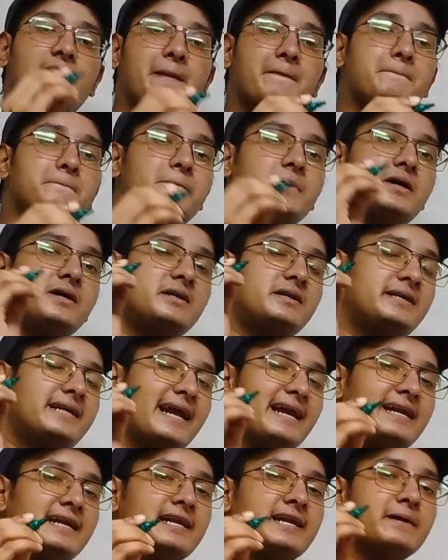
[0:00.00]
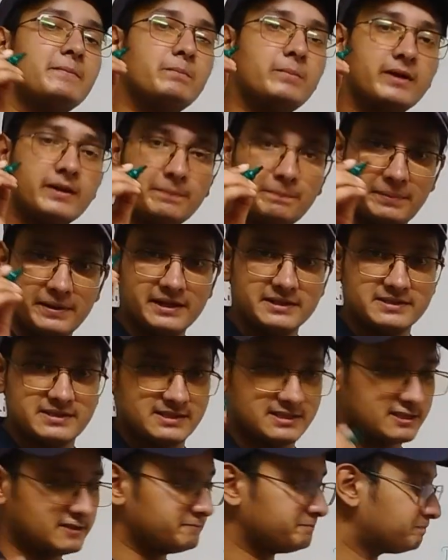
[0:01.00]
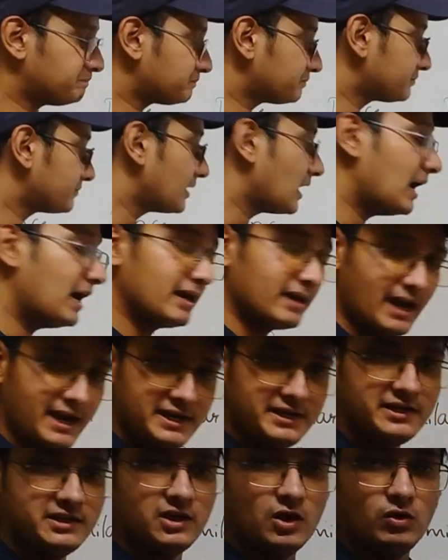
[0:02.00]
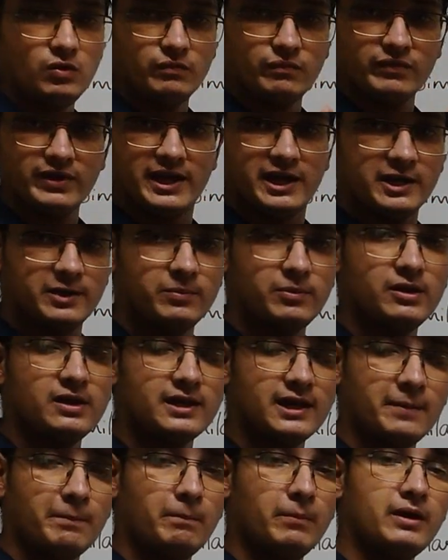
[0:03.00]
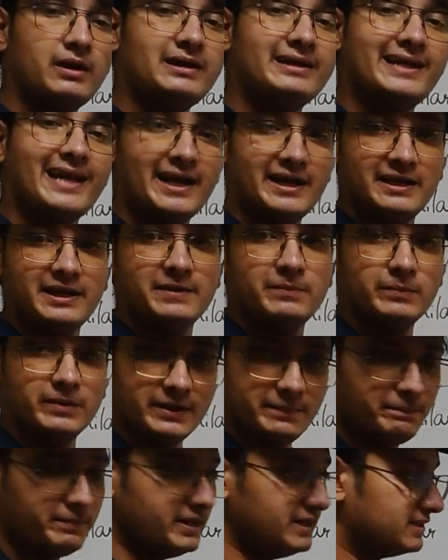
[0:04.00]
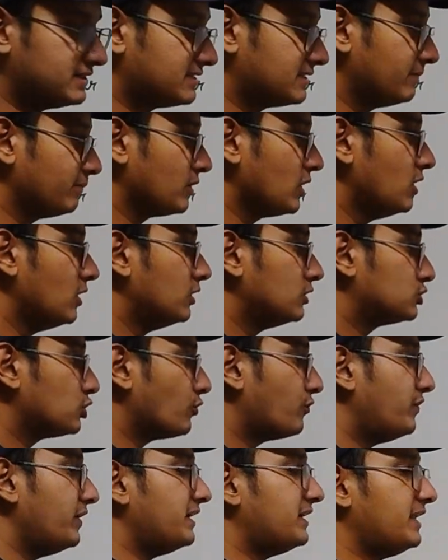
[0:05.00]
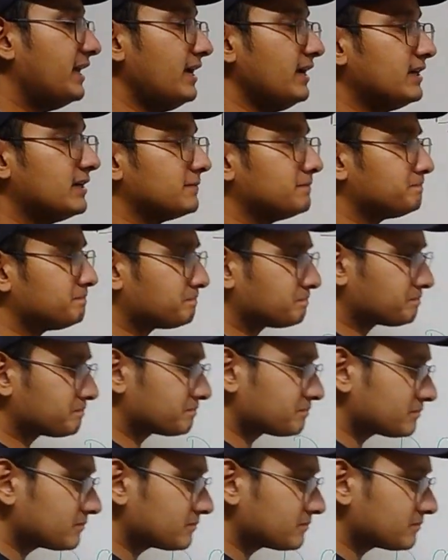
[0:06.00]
number tandem repeats. Write down variable number tandem repeats. So if we take